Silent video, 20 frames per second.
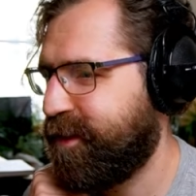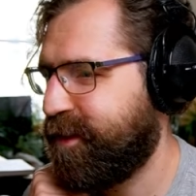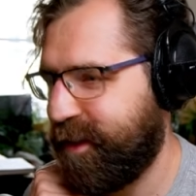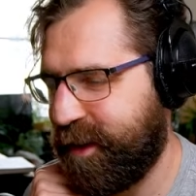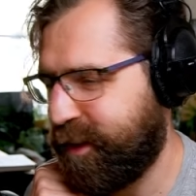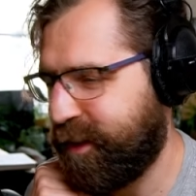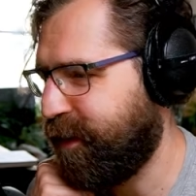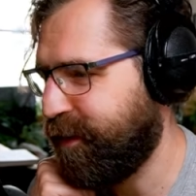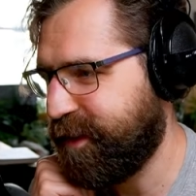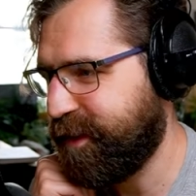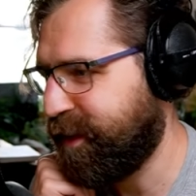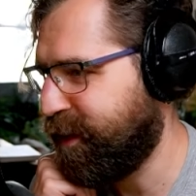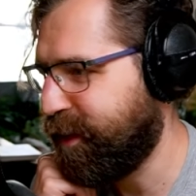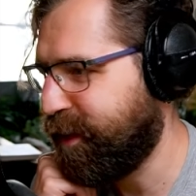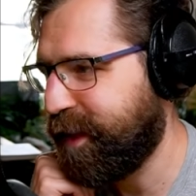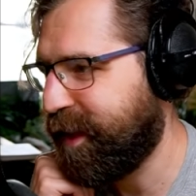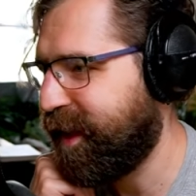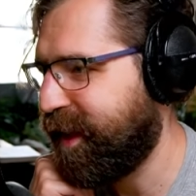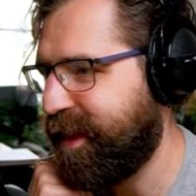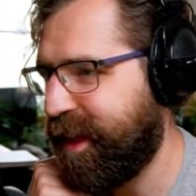I can't send
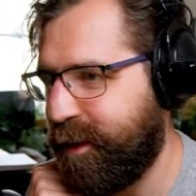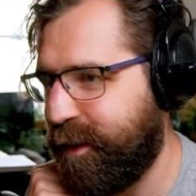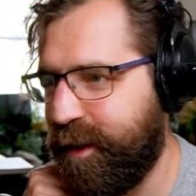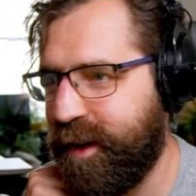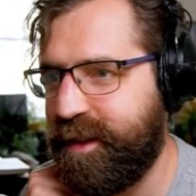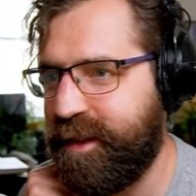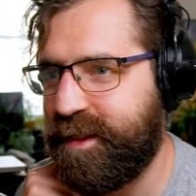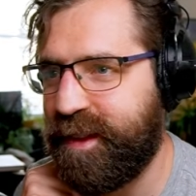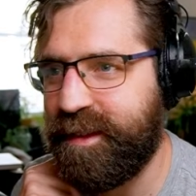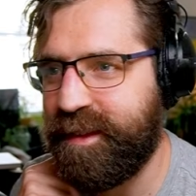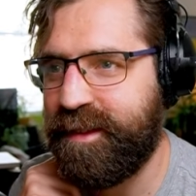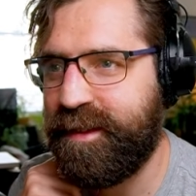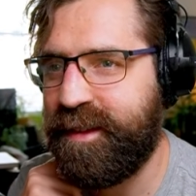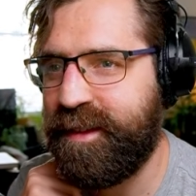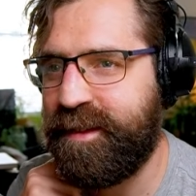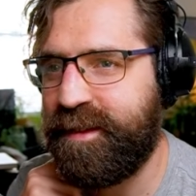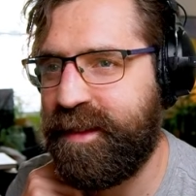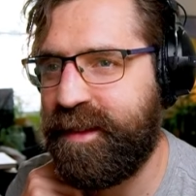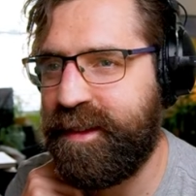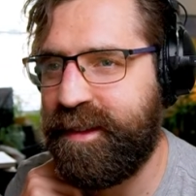another line that way, so
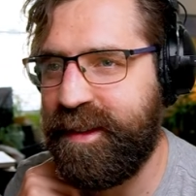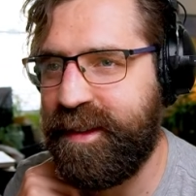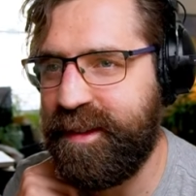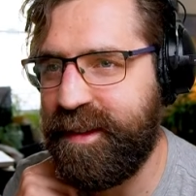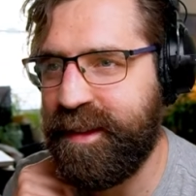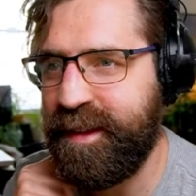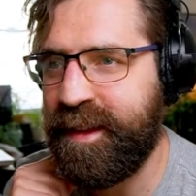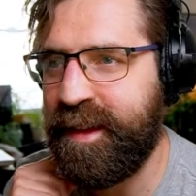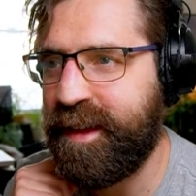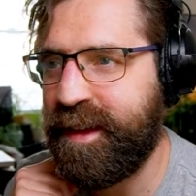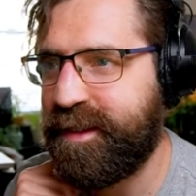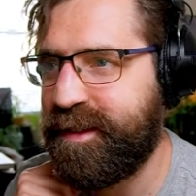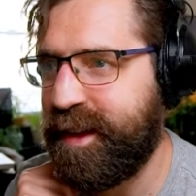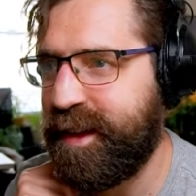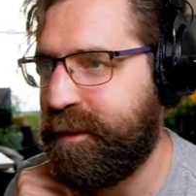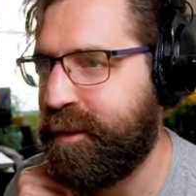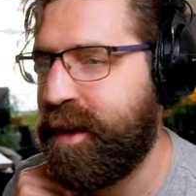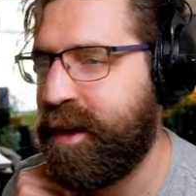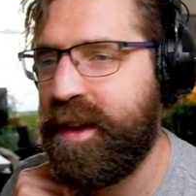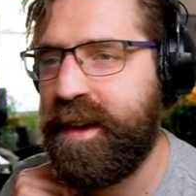it's easy, the next step.